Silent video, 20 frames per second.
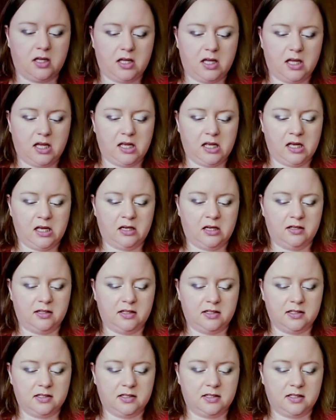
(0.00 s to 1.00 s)
And
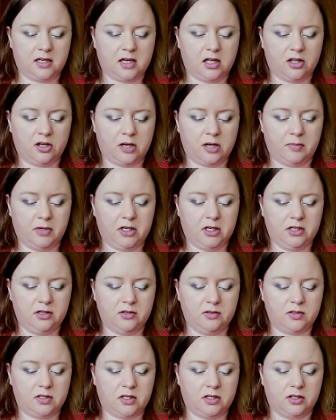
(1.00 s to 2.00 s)
this is the color I'm going to
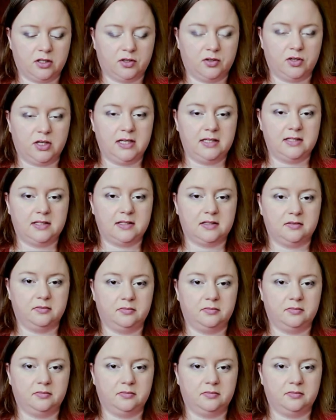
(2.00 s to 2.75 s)
use on the crease.